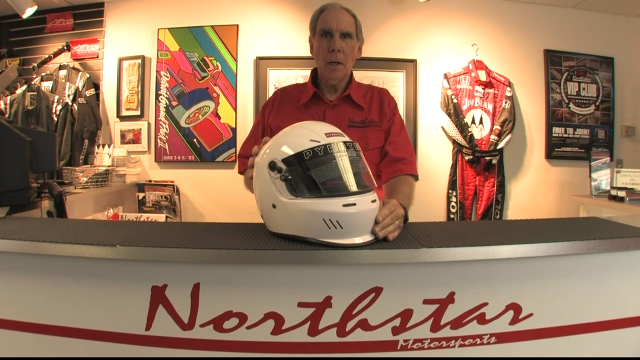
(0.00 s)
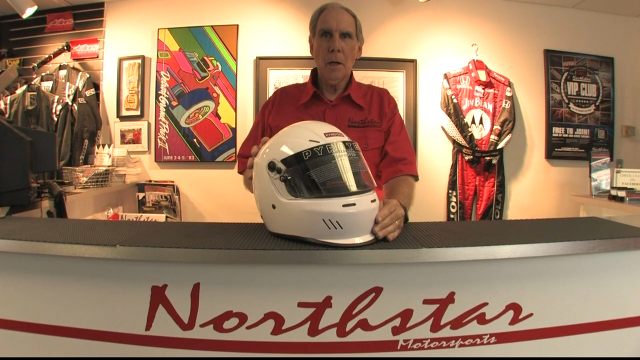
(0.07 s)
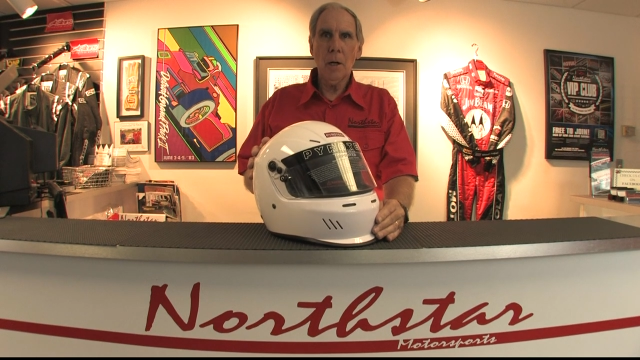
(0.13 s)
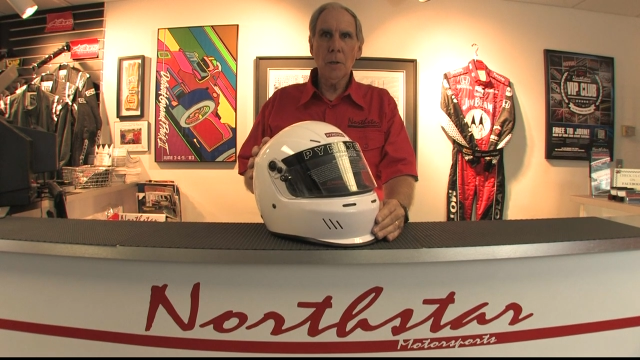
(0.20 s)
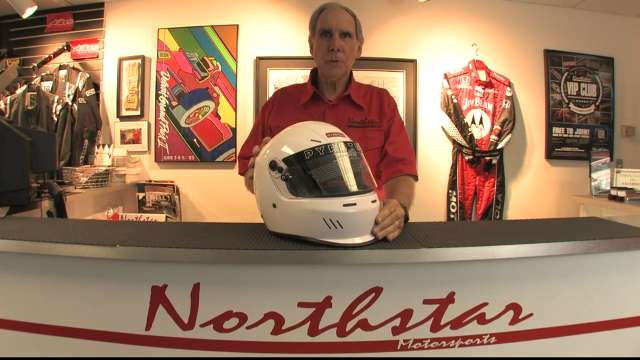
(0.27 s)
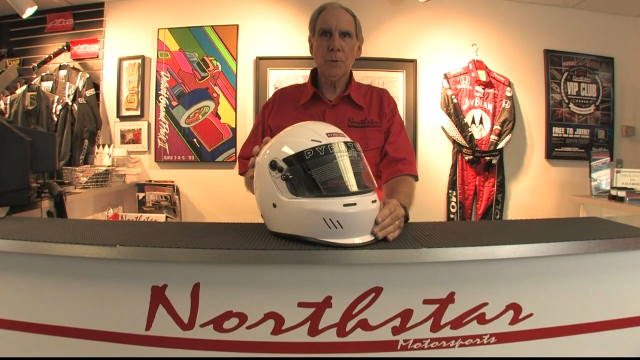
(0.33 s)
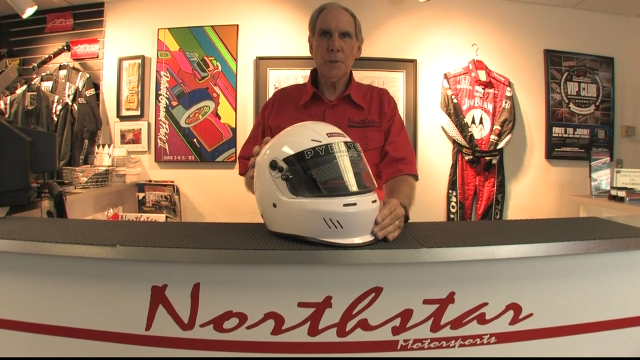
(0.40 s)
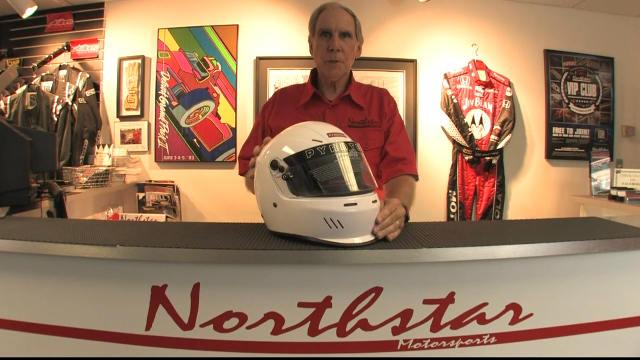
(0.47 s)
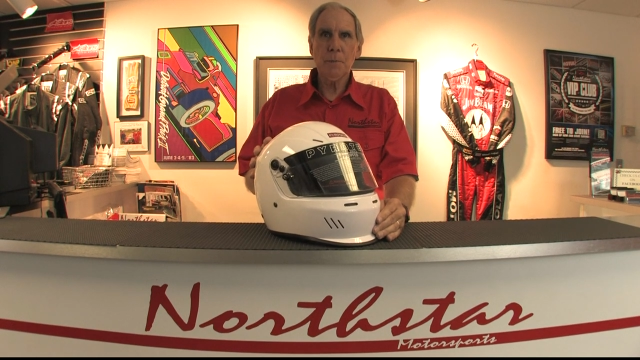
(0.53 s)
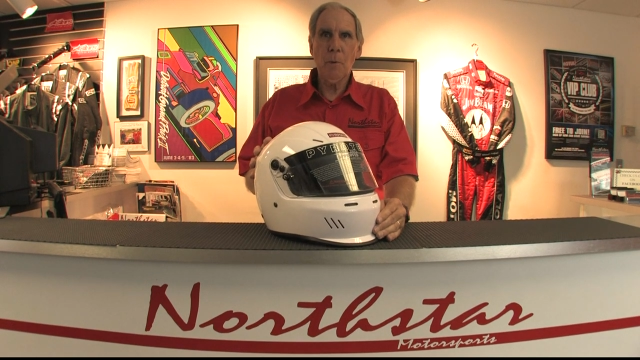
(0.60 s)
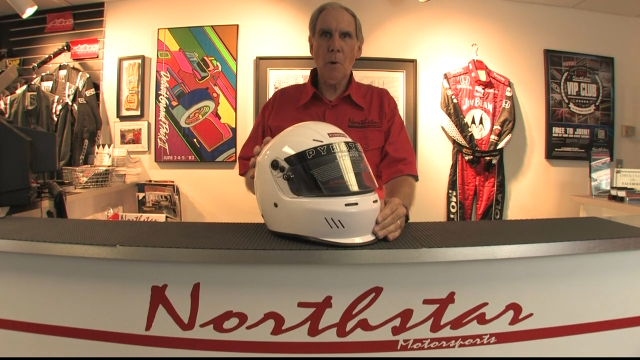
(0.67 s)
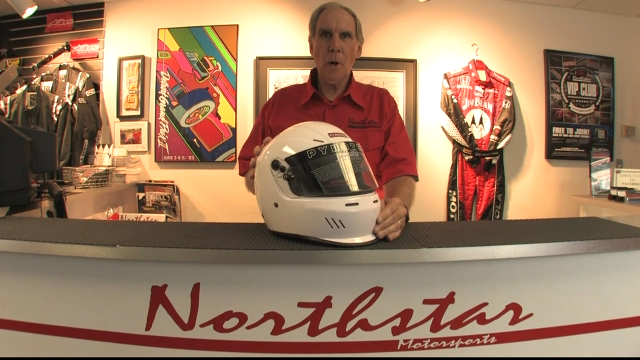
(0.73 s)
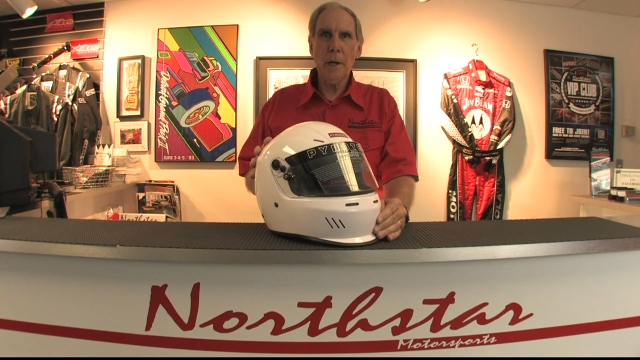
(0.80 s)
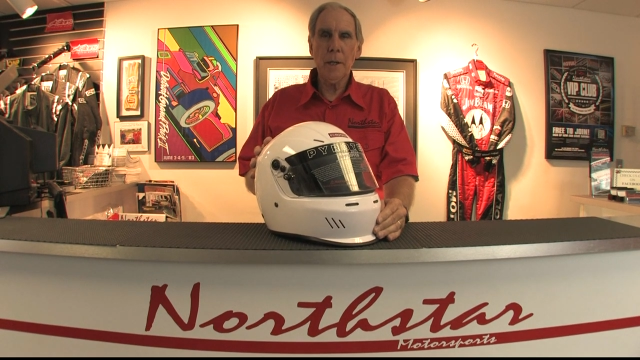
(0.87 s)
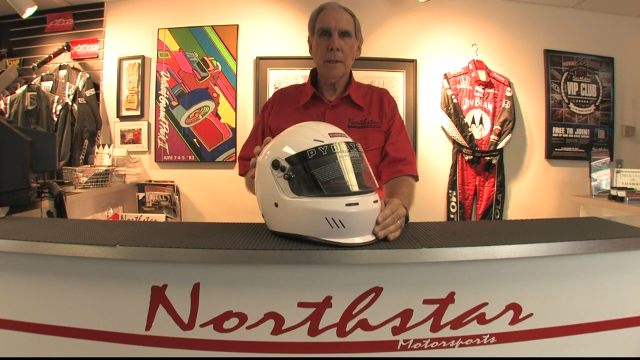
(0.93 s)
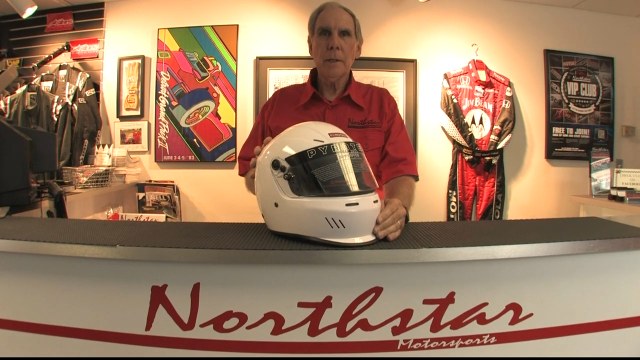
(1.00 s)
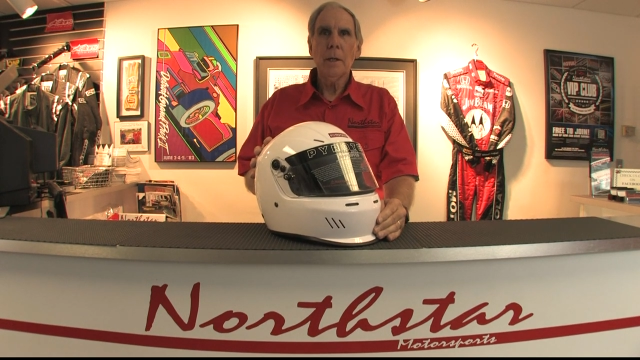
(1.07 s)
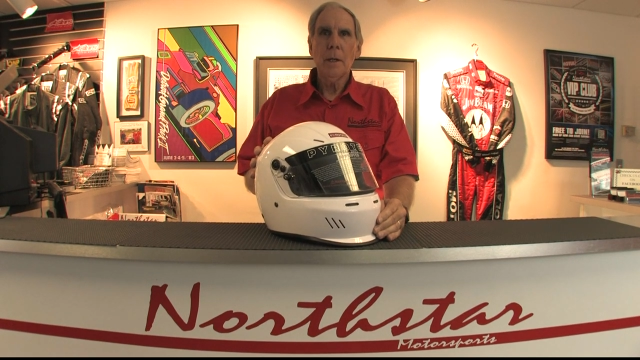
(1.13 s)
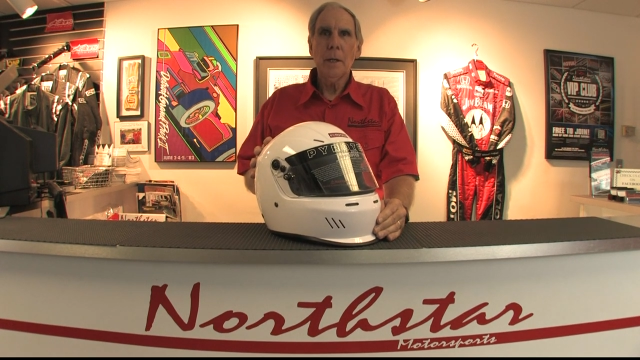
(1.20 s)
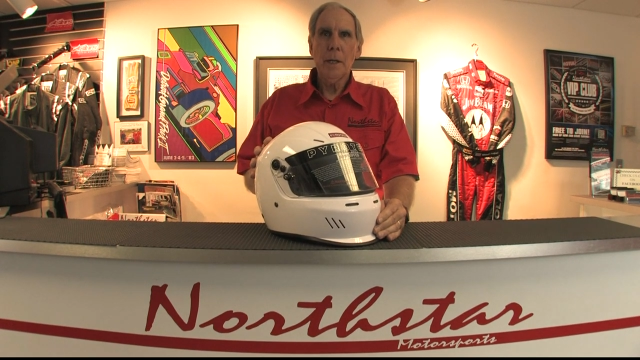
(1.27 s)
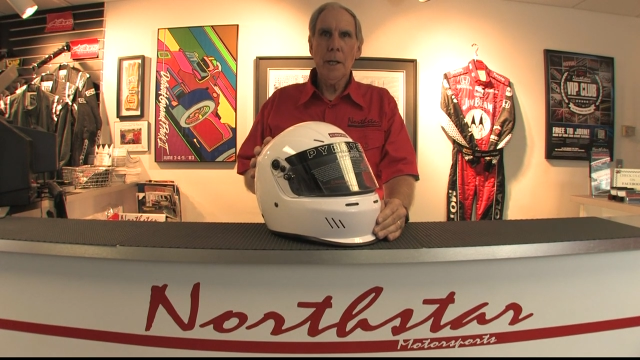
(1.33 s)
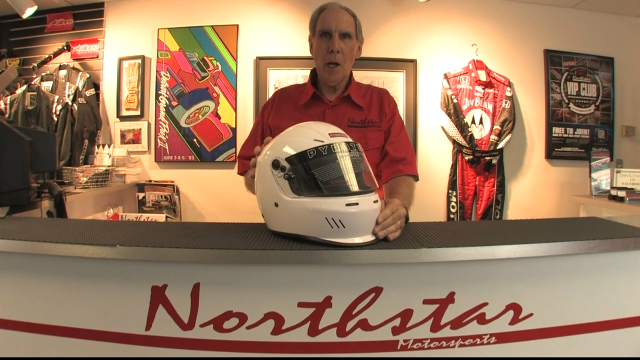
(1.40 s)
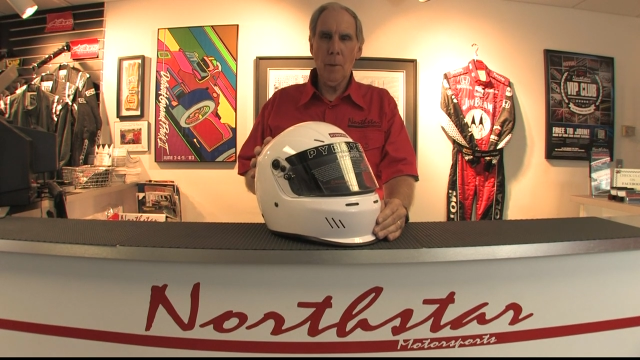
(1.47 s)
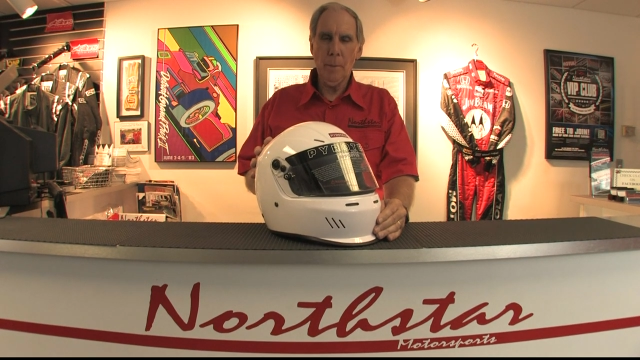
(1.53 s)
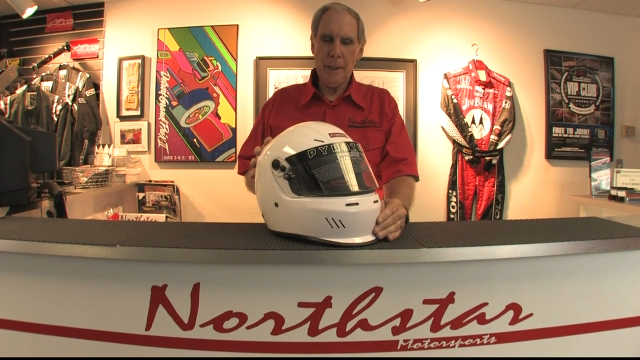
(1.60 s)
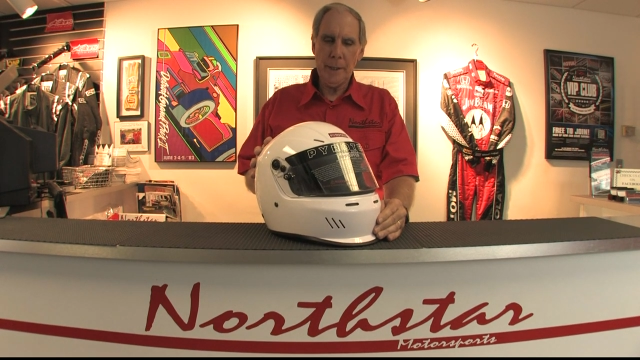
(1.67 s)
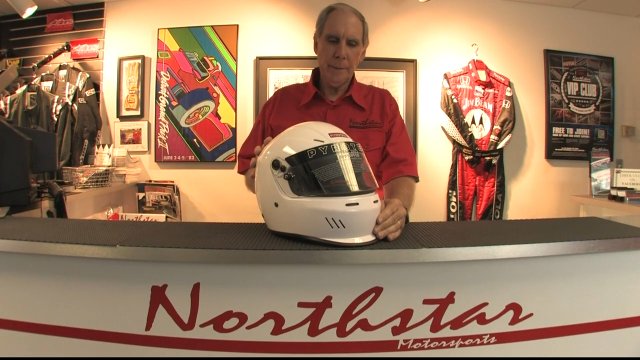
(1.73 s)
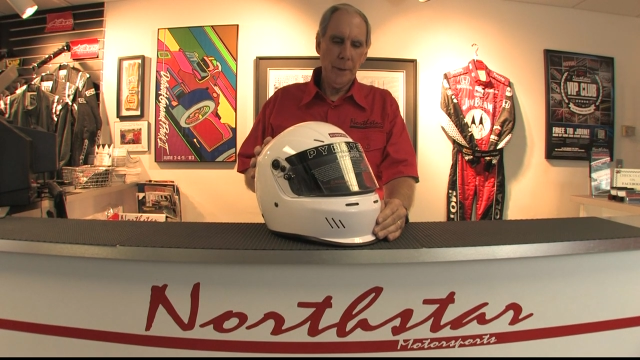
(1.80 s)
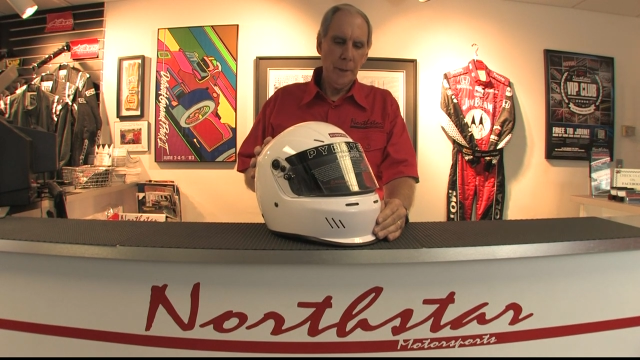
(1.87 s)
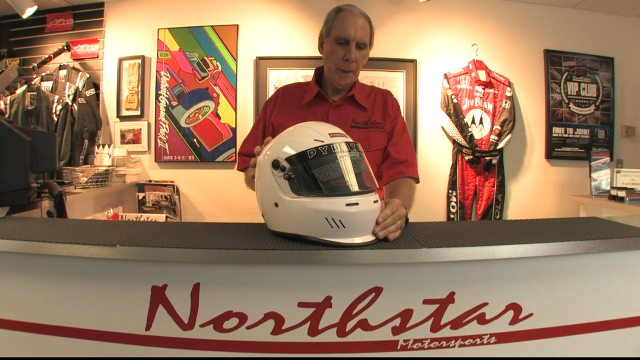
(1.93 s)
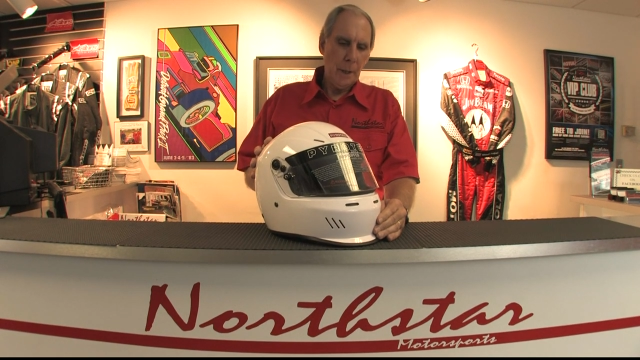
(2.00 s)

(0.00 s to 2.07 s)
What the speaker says: Ultra Sport helmet.